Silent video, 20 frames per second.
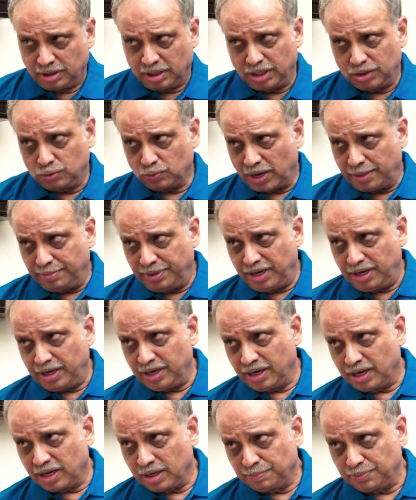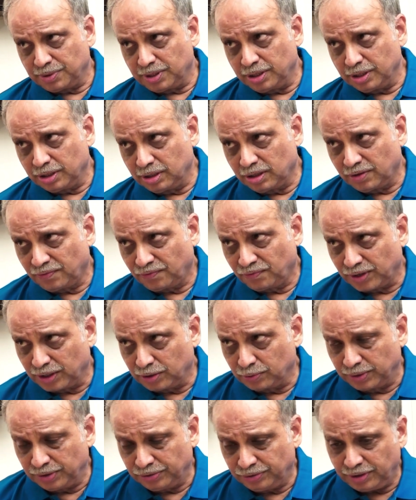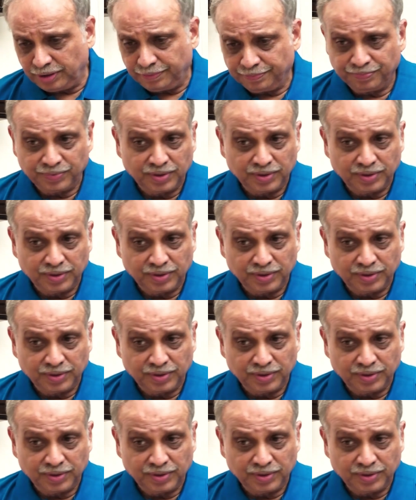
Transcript: It's vibrating at a particular frequency.